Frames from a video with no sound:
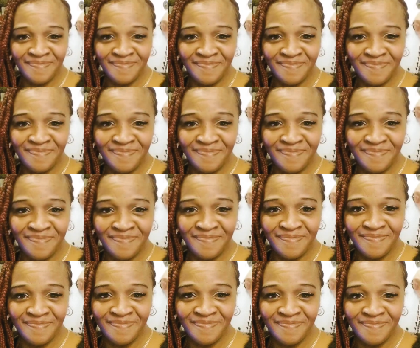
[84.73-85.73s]
So when
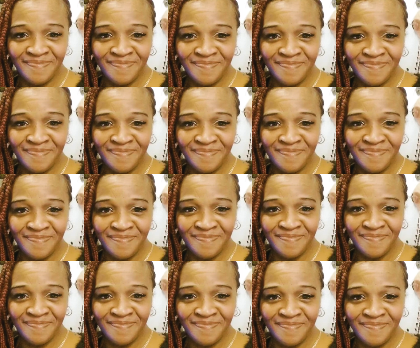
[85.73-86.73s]
I came here, I hadn't
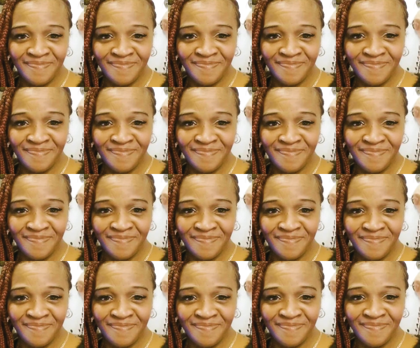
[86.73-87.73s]
had much rent to
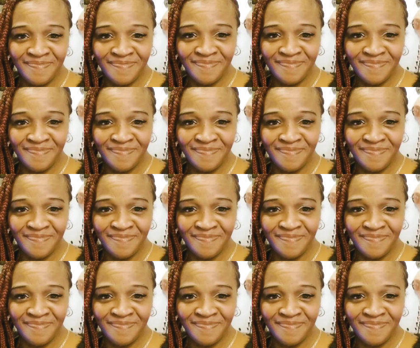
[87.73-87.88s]
pay.